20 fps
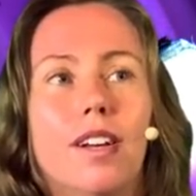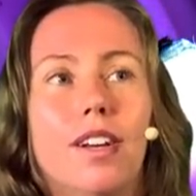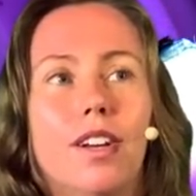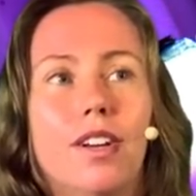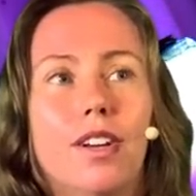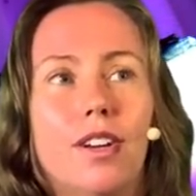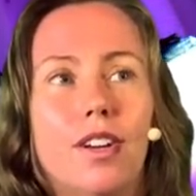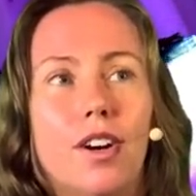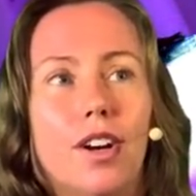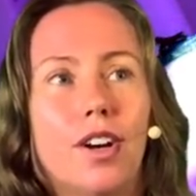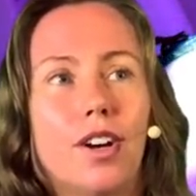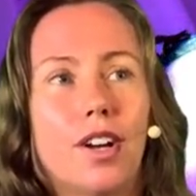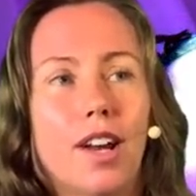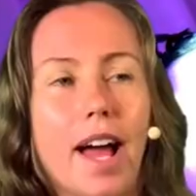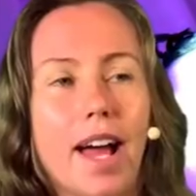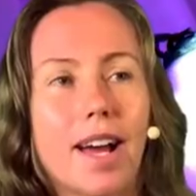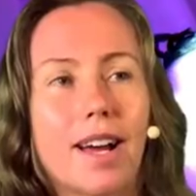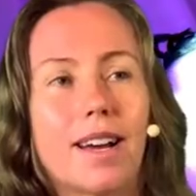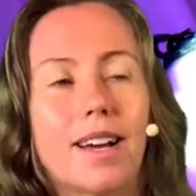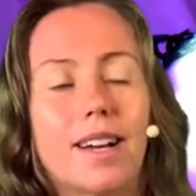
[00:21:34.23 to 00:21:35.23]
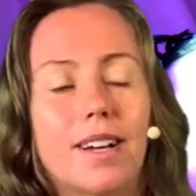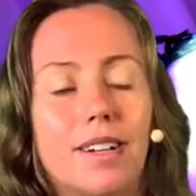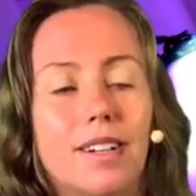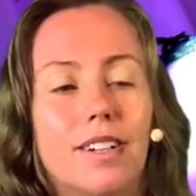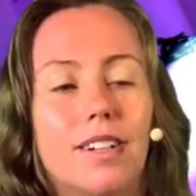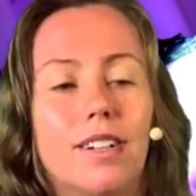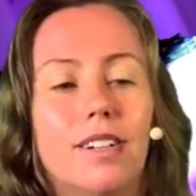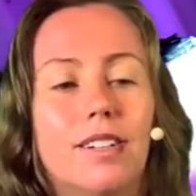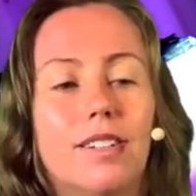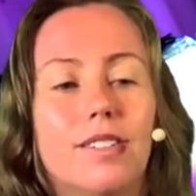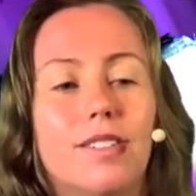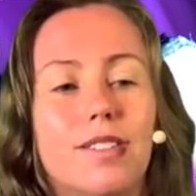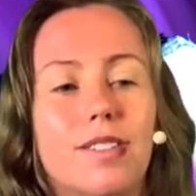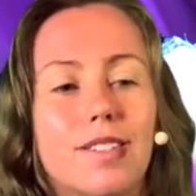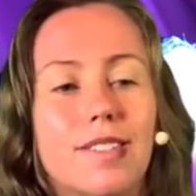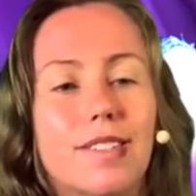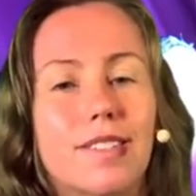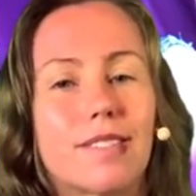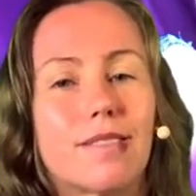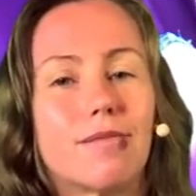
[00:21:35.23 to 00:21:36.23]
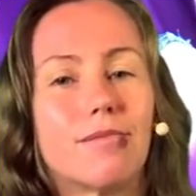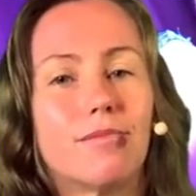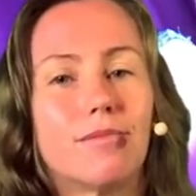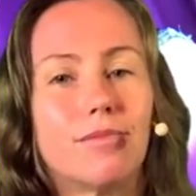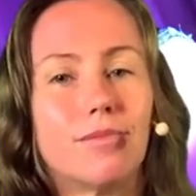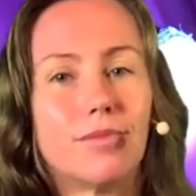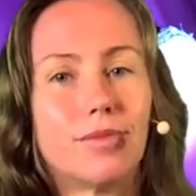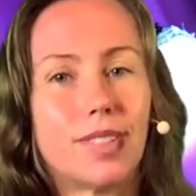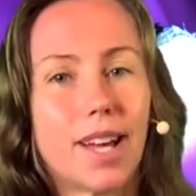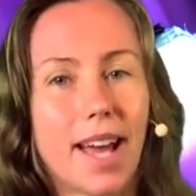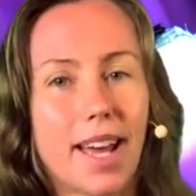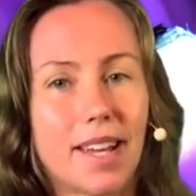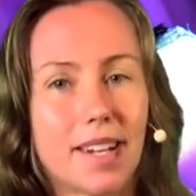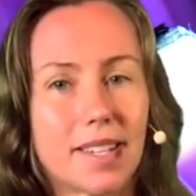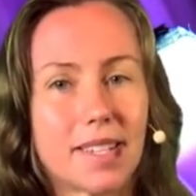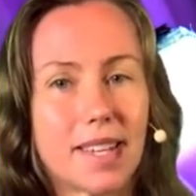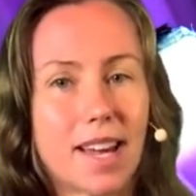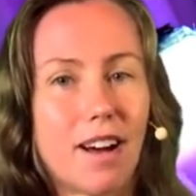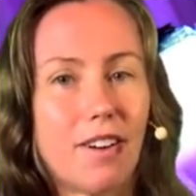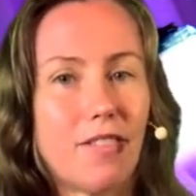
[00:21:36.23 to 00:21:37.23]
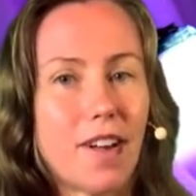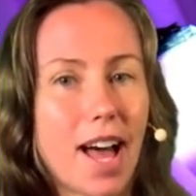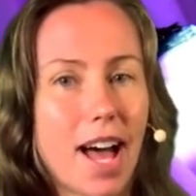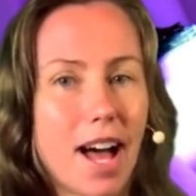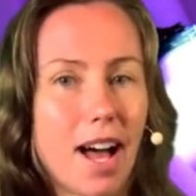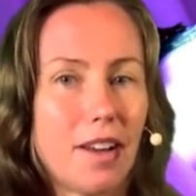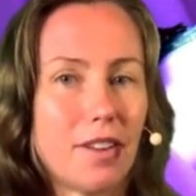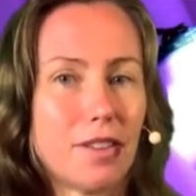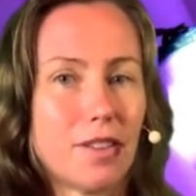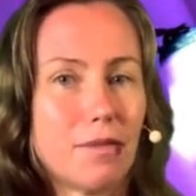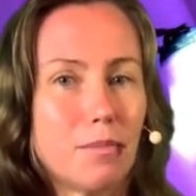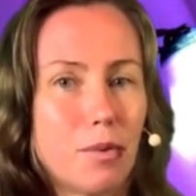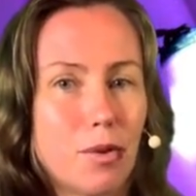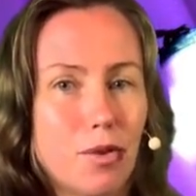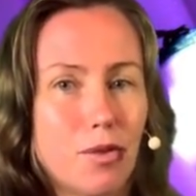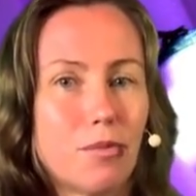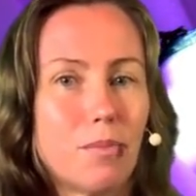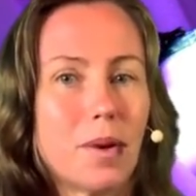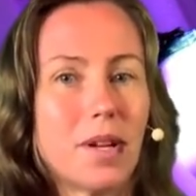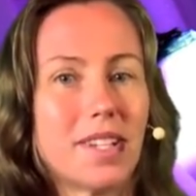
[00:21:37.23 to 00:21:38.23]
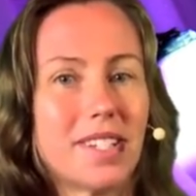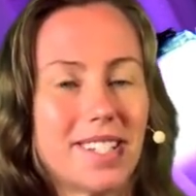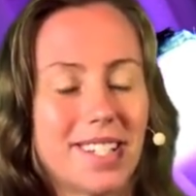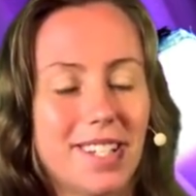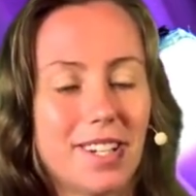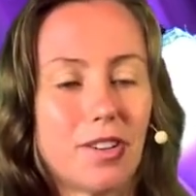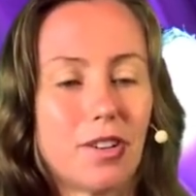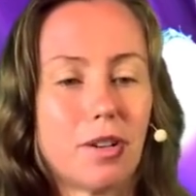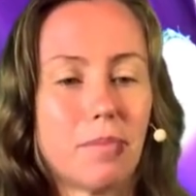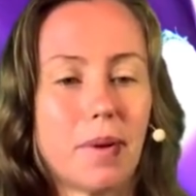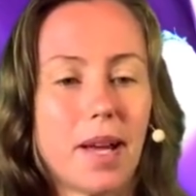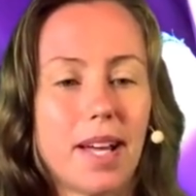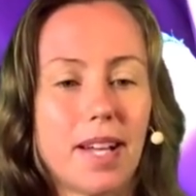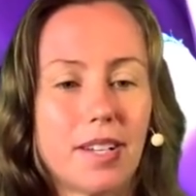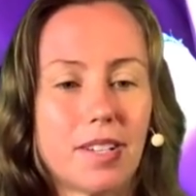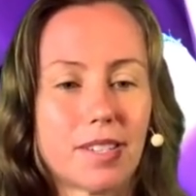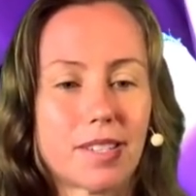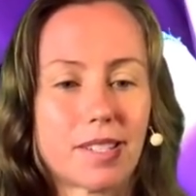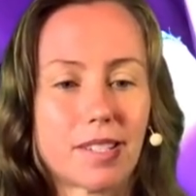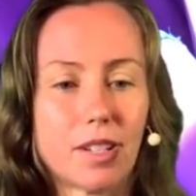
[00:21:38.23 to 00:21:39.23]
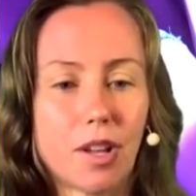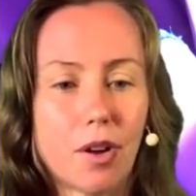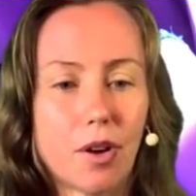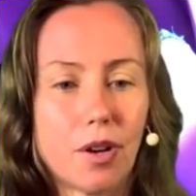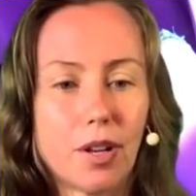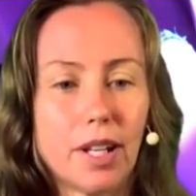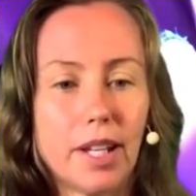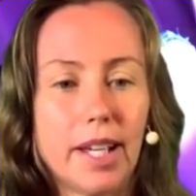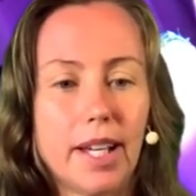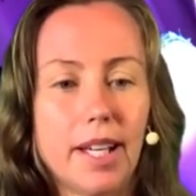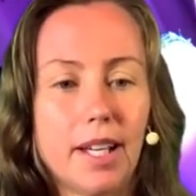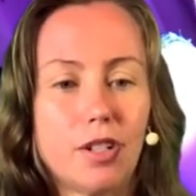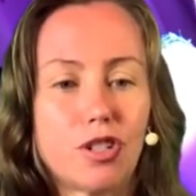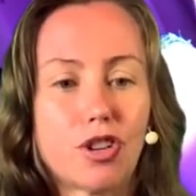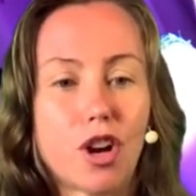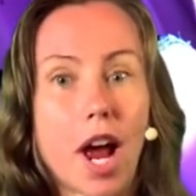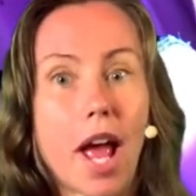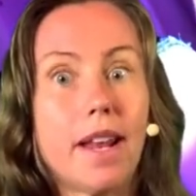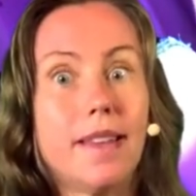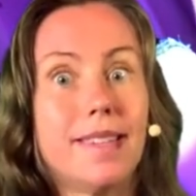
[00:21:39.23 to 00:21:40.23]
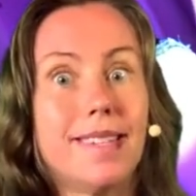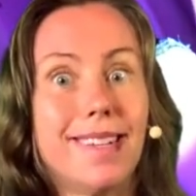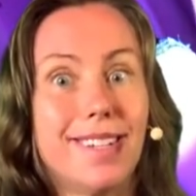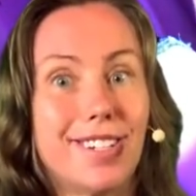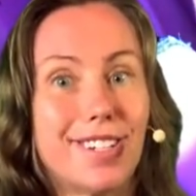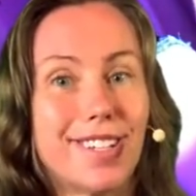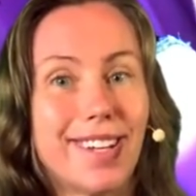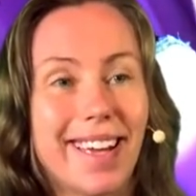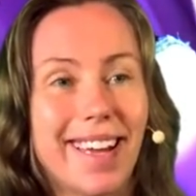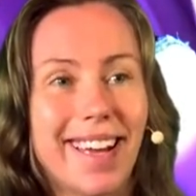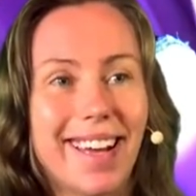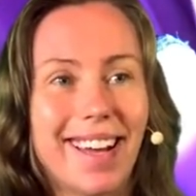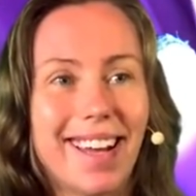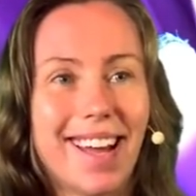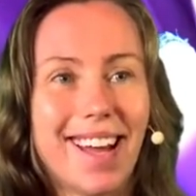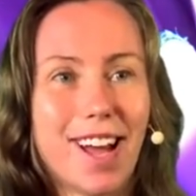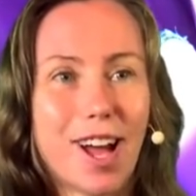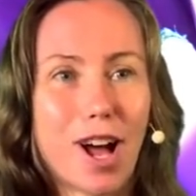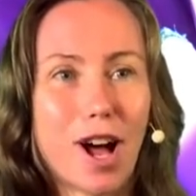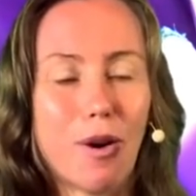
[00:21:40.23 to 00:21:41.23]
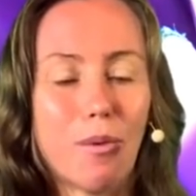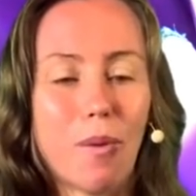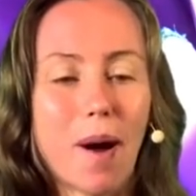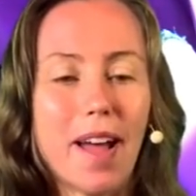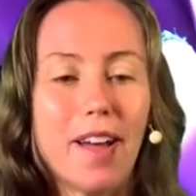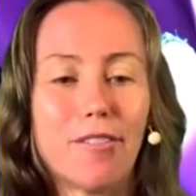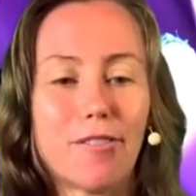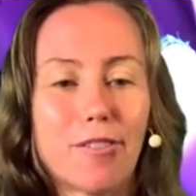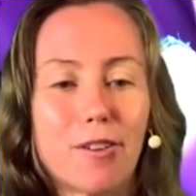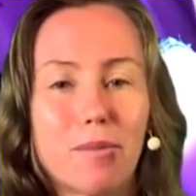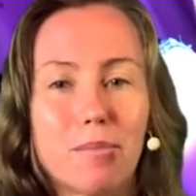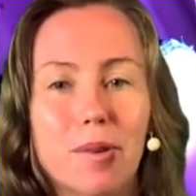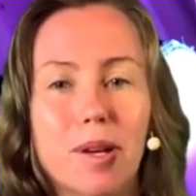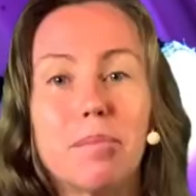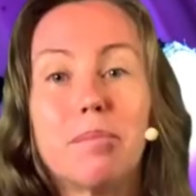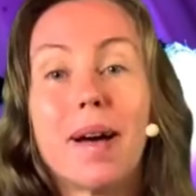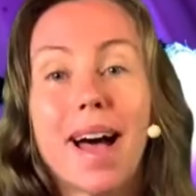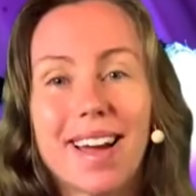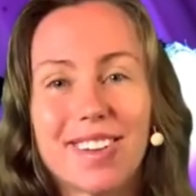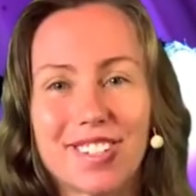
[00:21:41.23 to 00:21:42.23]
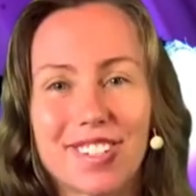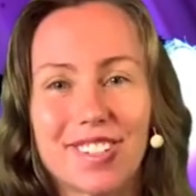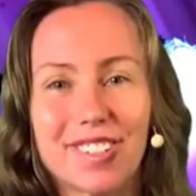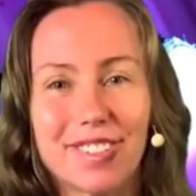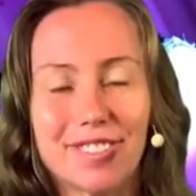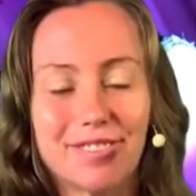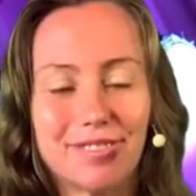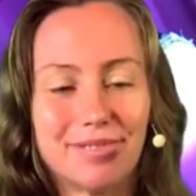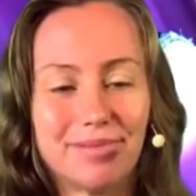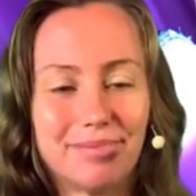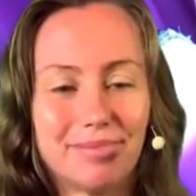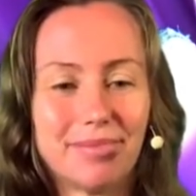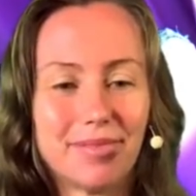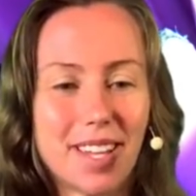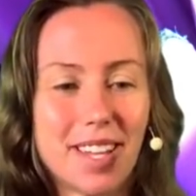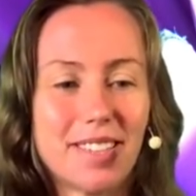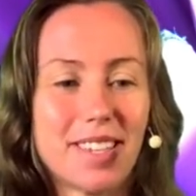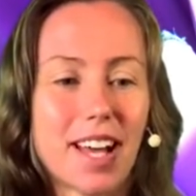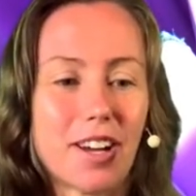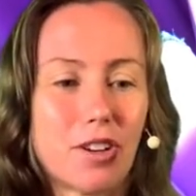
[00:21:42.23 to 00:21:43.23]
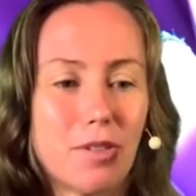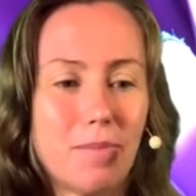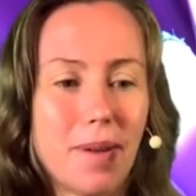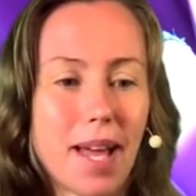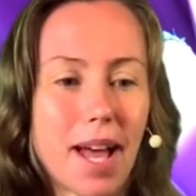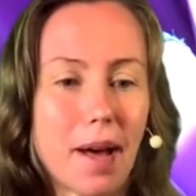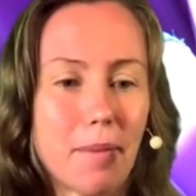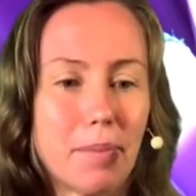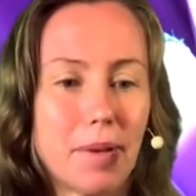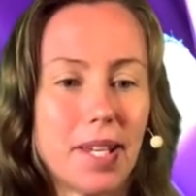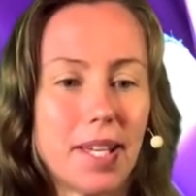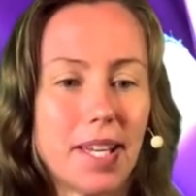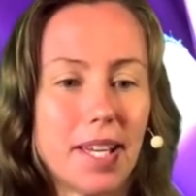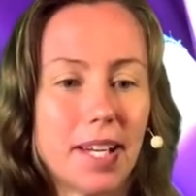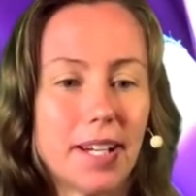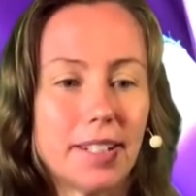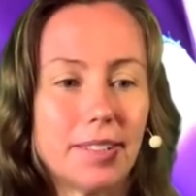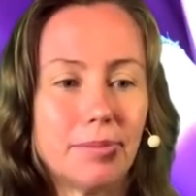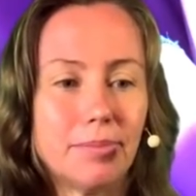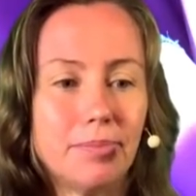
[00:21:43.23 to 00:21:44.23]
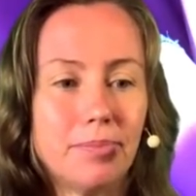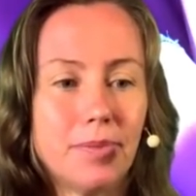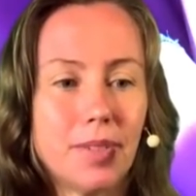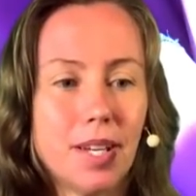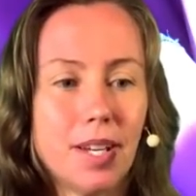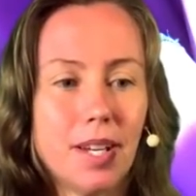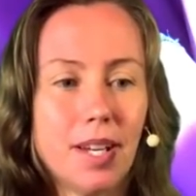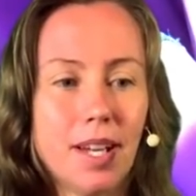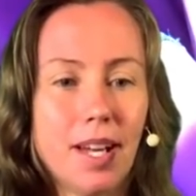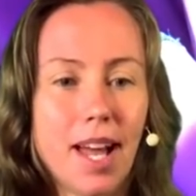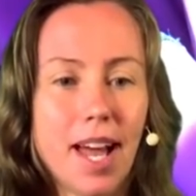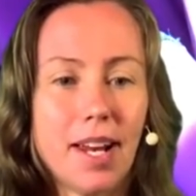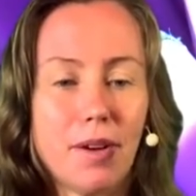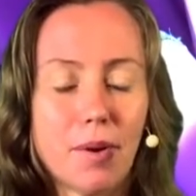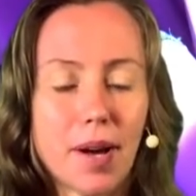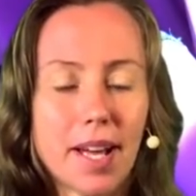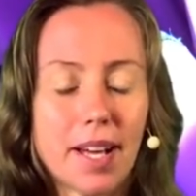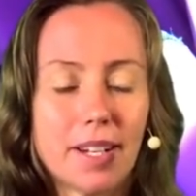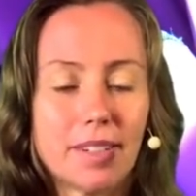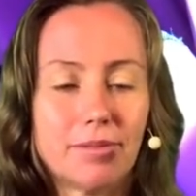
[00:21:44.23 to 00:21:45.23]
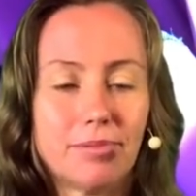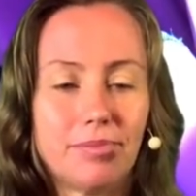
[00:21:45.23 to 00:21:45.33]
you know, like, just taking herself out of the movement, you know what I mean? Just slowly transitioning away from compassion. That could be happening here. Anyway,